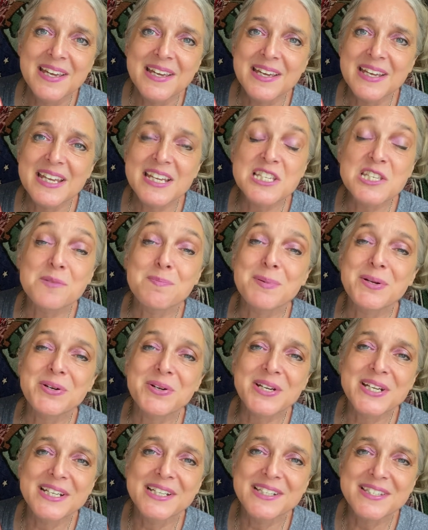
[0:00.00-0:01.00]

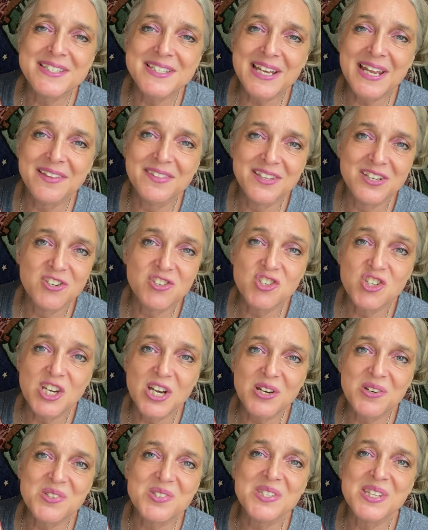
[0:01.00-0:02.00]
experienced and then
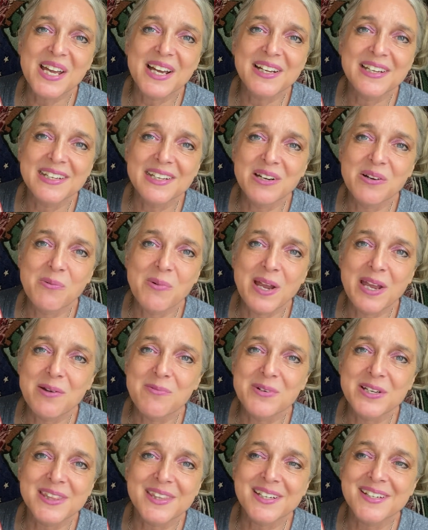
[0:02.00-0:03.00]
shares that in a way
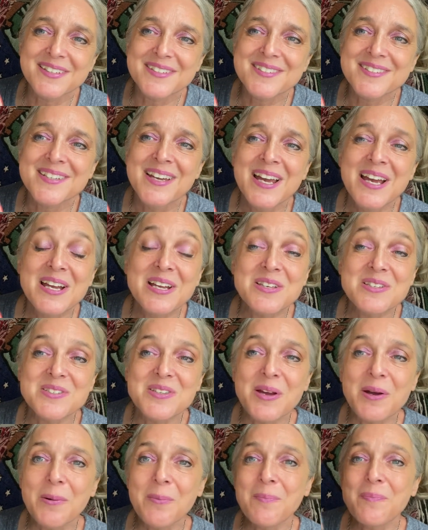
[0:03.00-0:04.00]
with us.
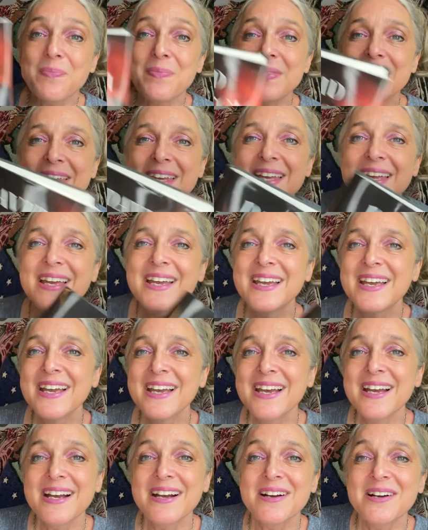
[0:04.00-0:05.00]
So
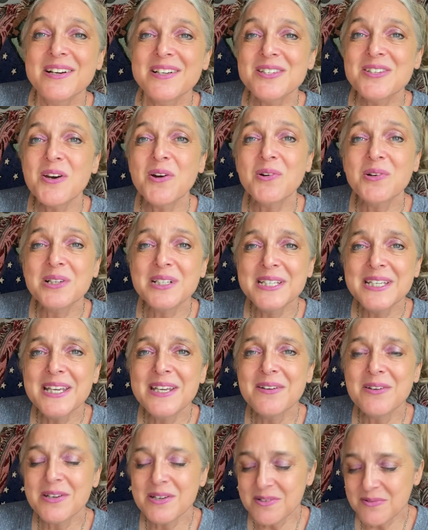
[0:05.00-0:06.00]

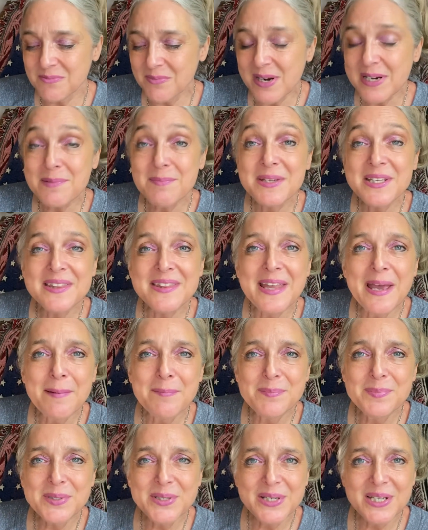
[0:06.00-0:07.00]
totally recommend that
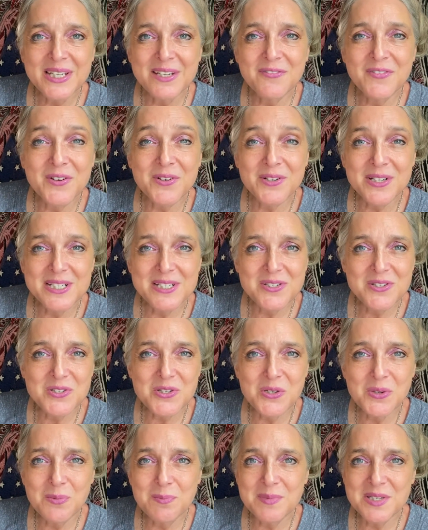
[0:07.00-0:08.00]
book if you're
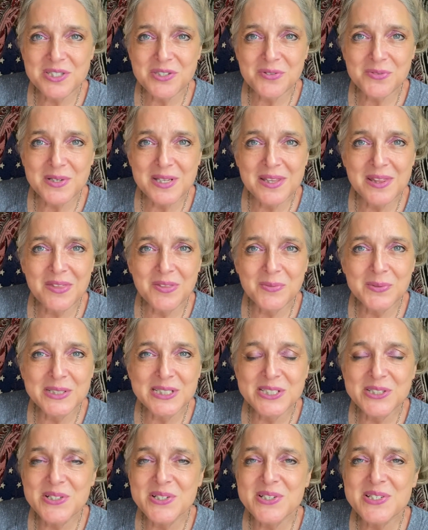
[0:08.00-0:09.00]
into mystery
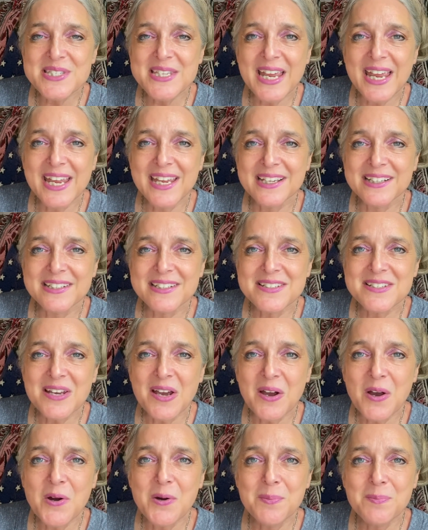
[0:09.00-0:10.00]
thrillers, and
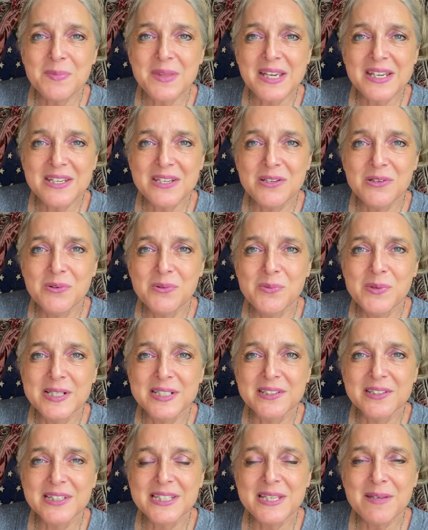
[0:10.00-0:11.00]
hope that you
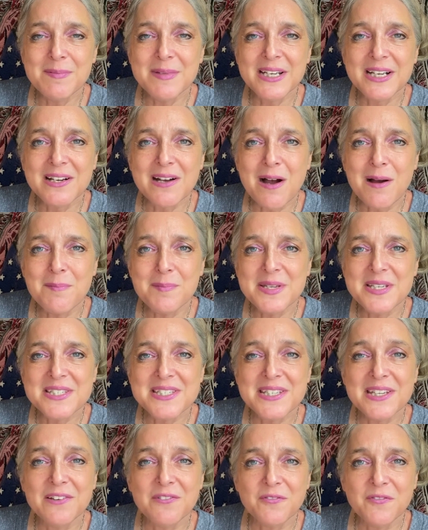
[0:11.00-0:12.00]
will leave me a comment
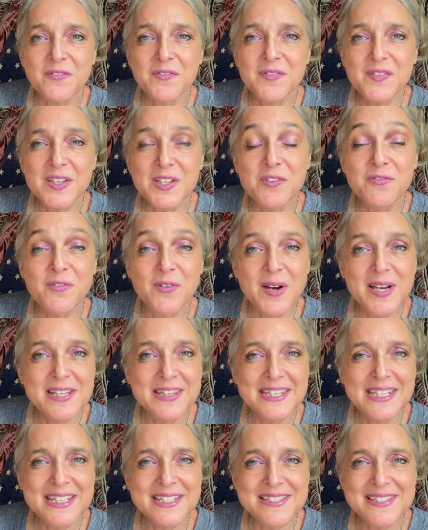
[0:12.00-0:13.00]
if you've read
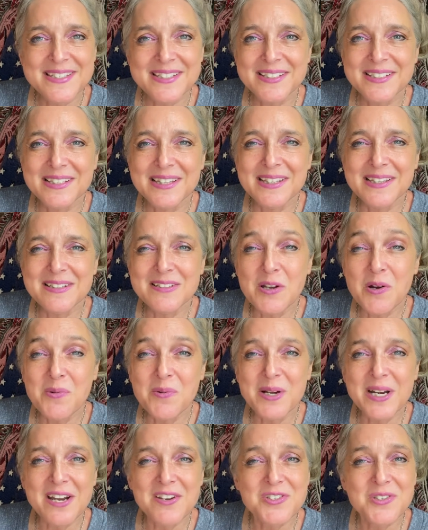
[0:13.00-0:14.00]
these to know
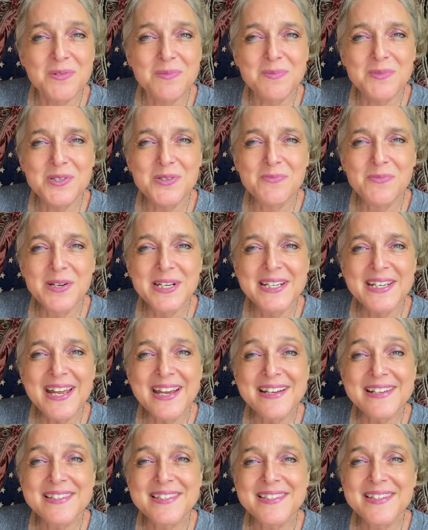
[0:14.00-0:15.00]
what I should read
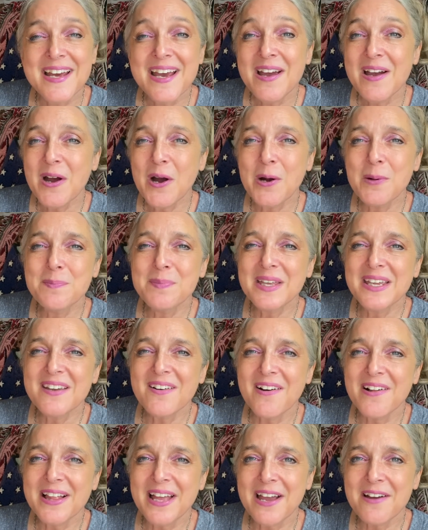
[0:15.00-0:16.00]
next. Hope that
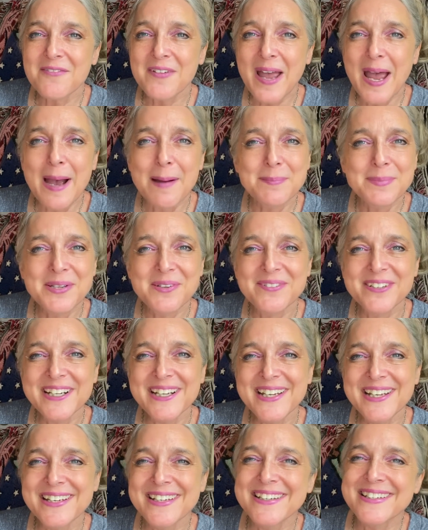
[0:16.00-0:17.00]
y'all have happy
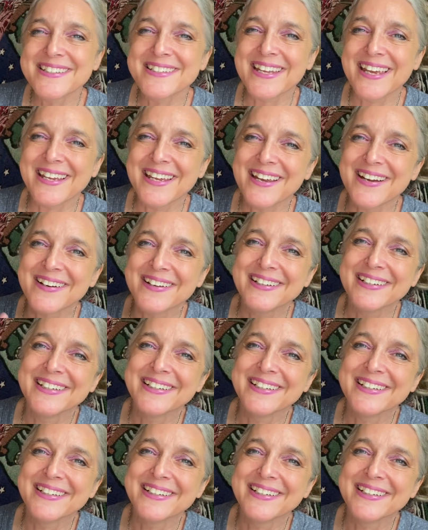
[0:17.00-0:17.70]
reading. Take care.